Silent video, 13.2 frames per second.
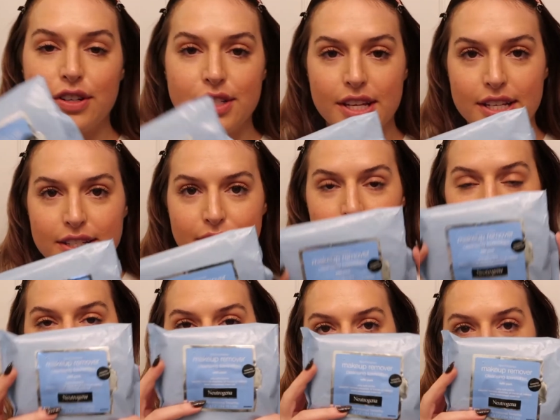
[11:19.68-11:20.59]
First things
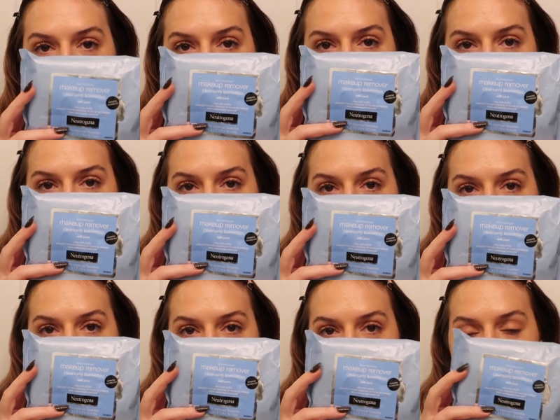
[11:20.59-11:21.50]
first, tried
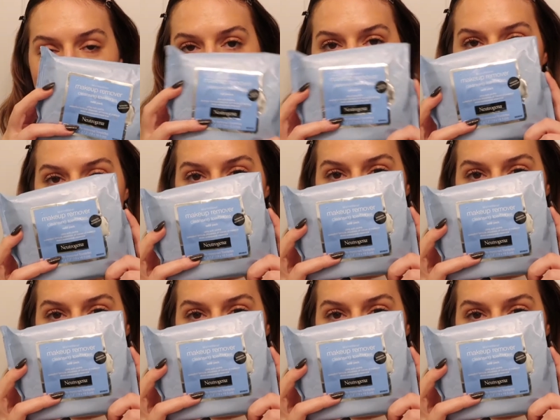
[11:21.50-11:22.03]
and true